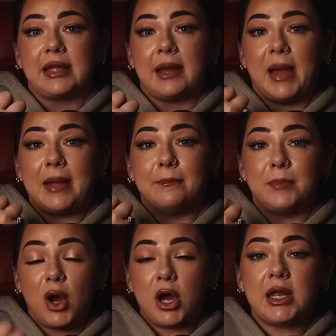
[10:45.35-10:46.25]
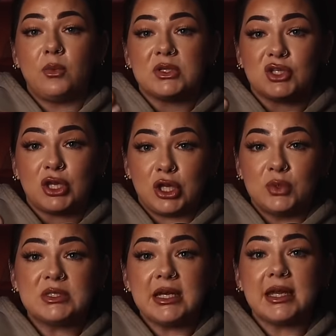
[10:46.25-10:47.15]
Like my body was
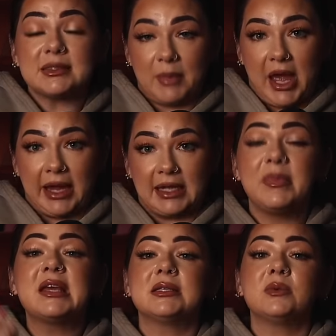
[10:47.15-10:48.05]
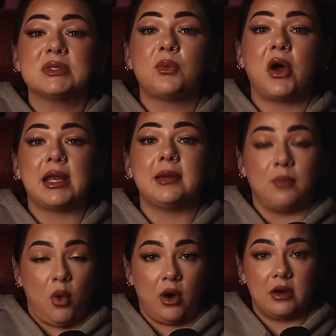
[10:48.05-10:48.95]
losing its mind because it was wanting
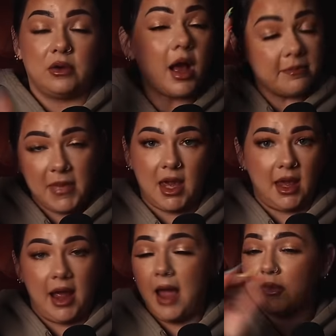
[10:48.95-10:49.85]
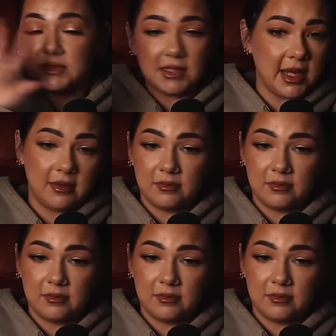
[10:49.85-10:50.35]
more. Not me. I was like,